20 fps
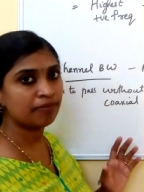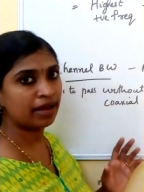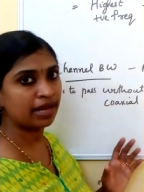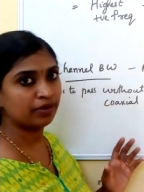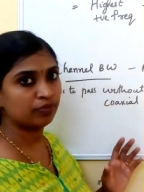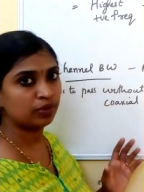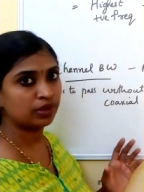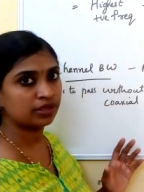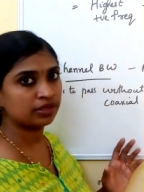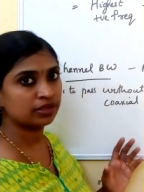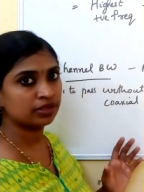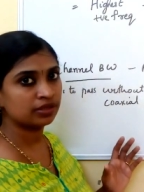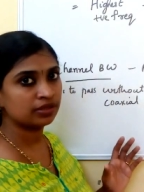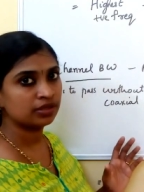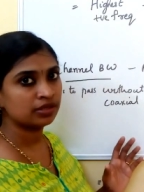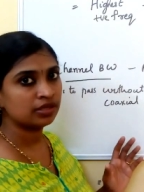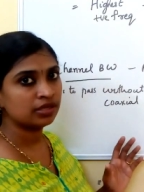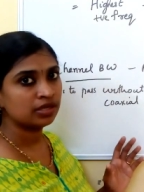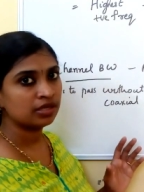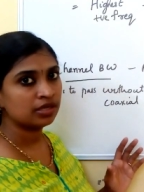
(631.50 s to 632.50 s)

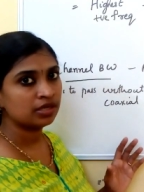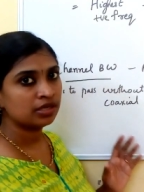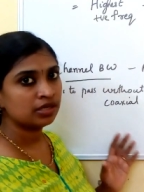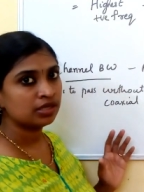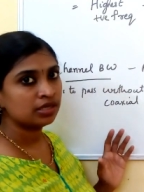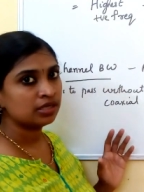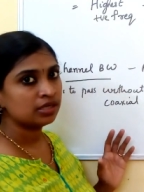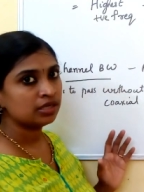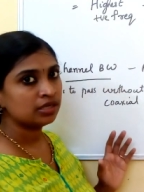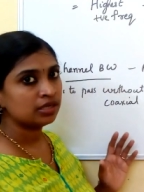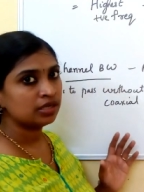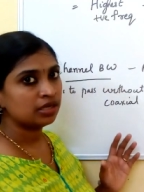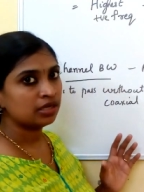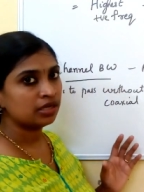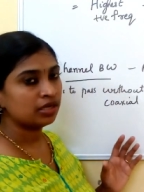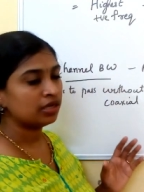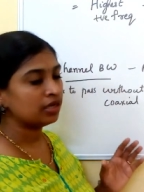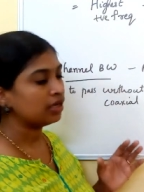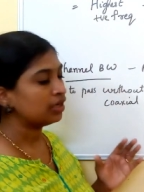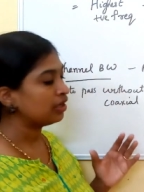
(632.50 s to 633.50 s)

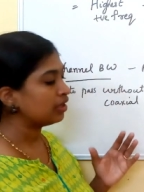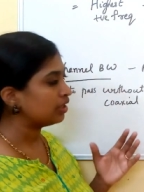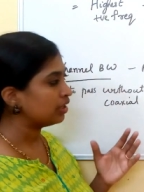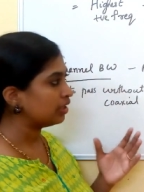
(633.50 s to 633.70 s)
bandwidth.